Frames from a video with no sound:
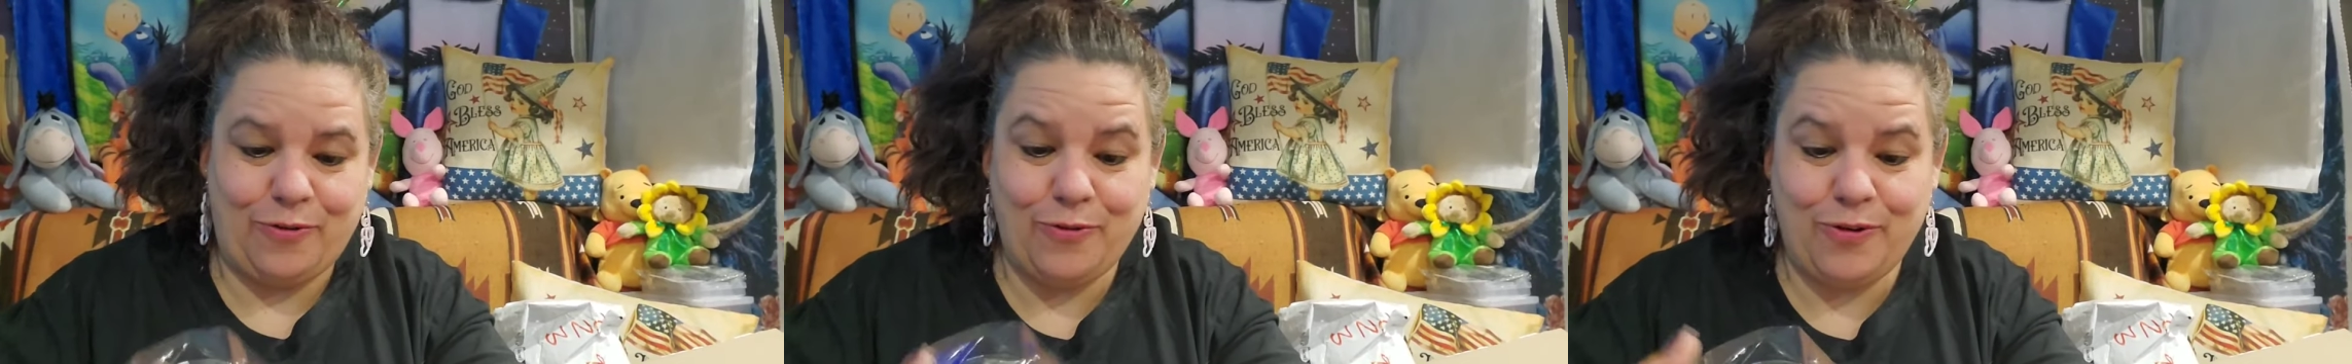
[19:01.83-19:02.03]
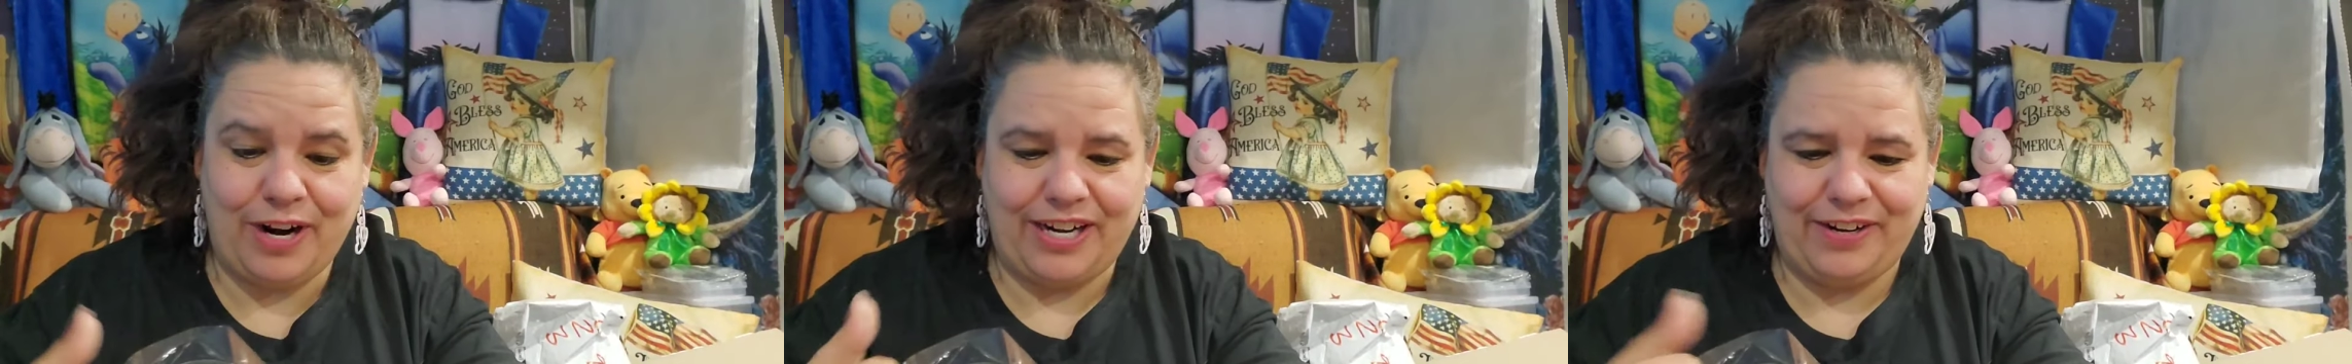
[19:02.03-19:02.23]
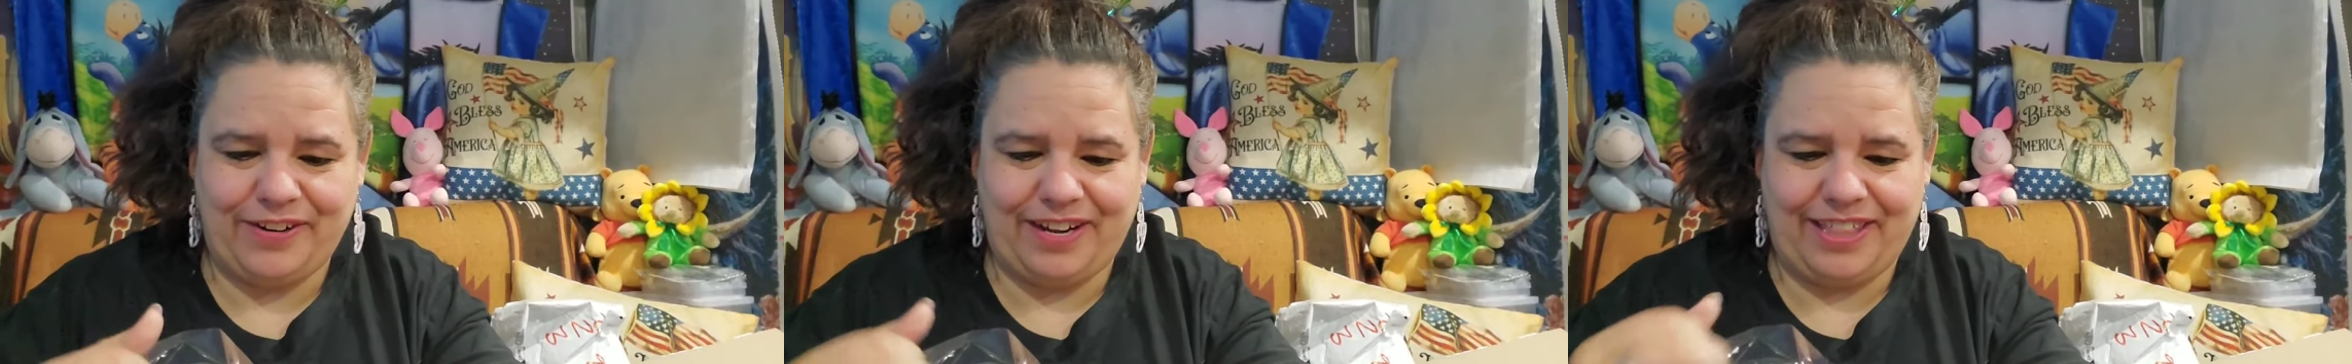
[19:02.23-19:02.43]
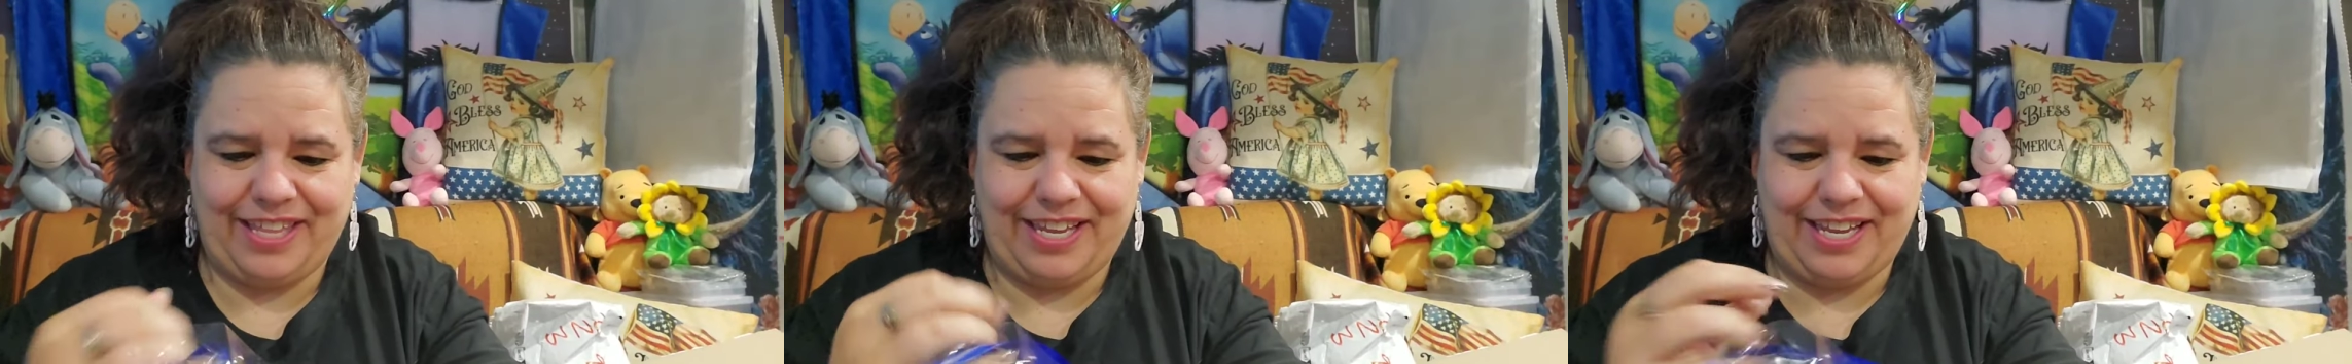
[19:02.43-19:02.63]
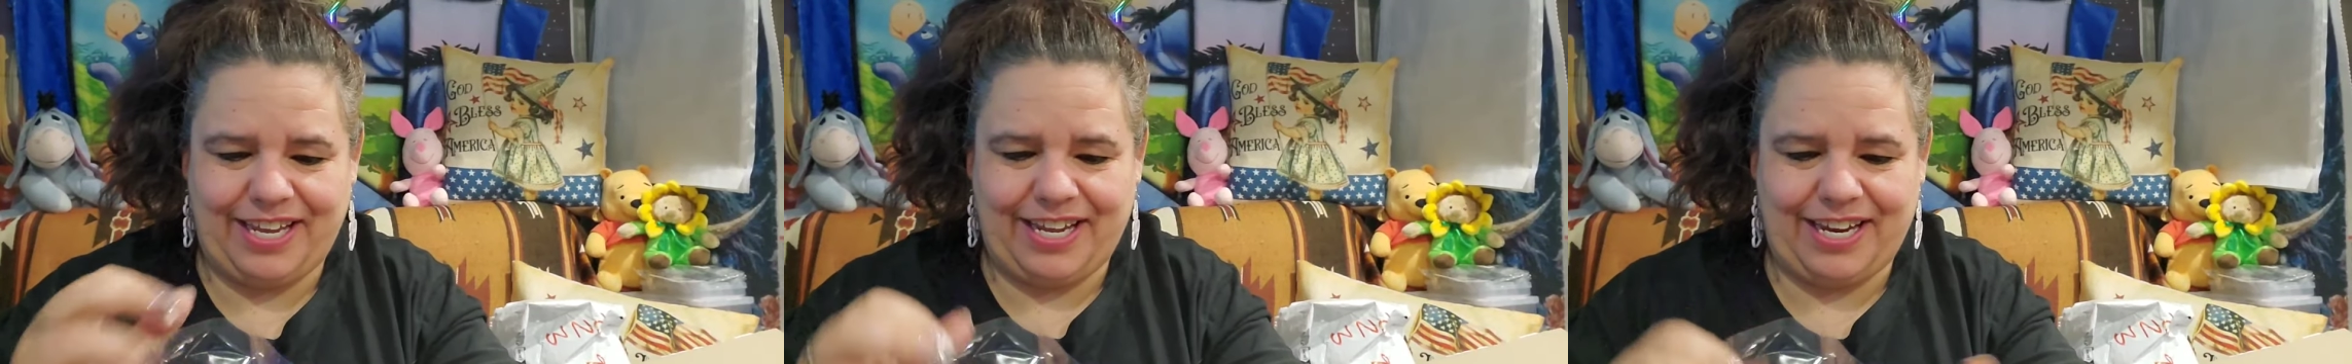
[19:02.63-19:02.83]
Ooh, I do. I
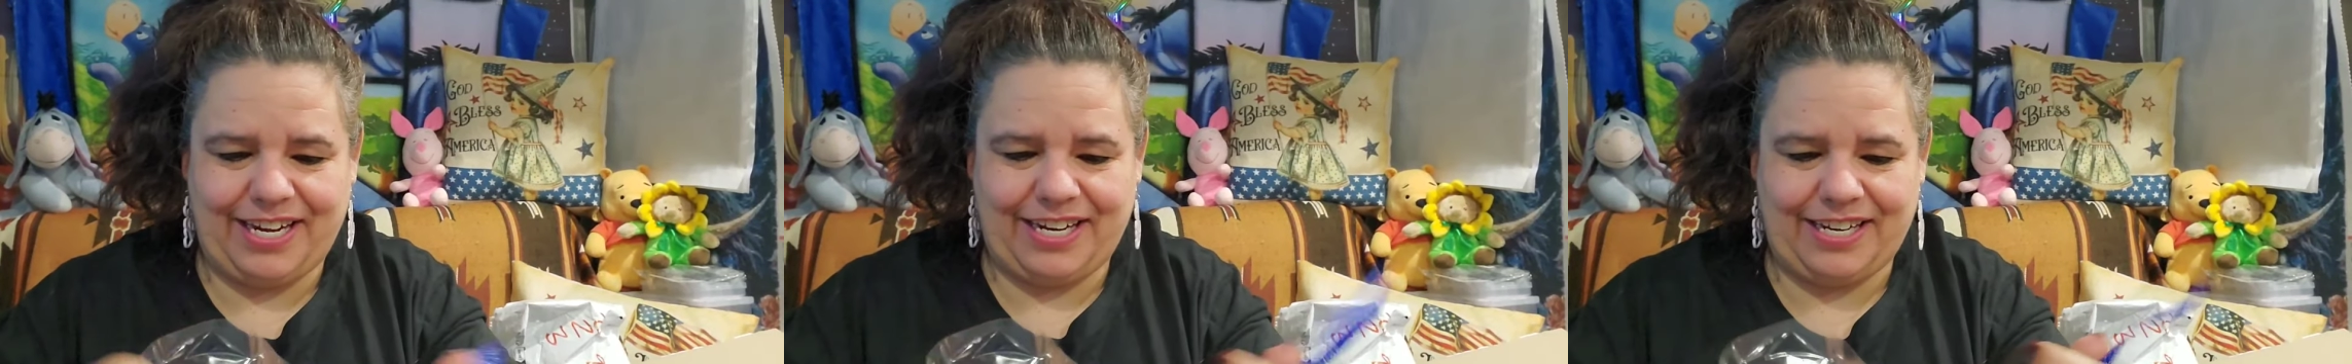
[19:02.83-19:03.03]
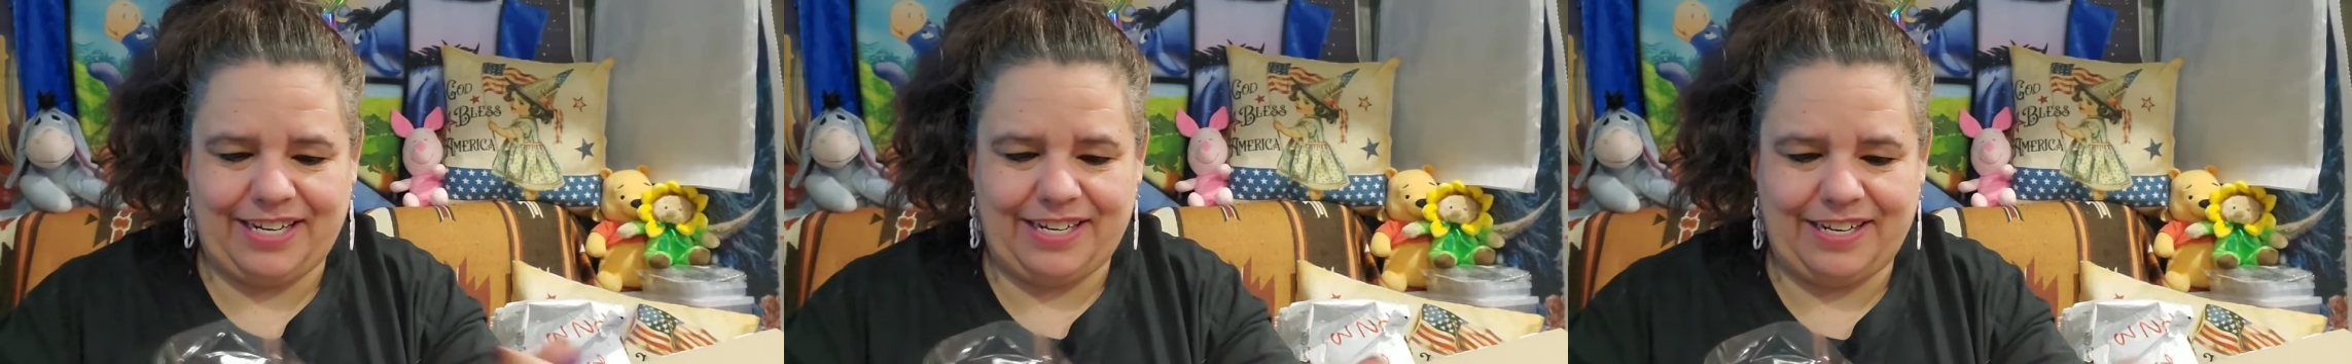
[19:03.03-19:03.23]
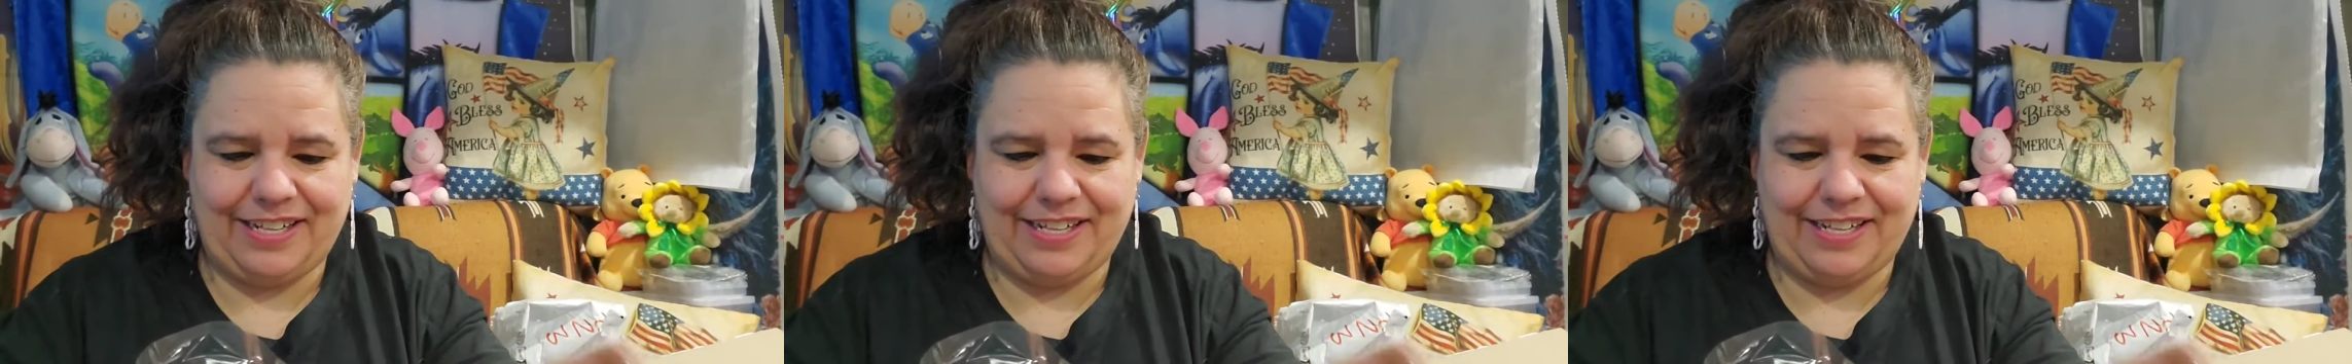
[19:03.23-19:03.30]
think I got it.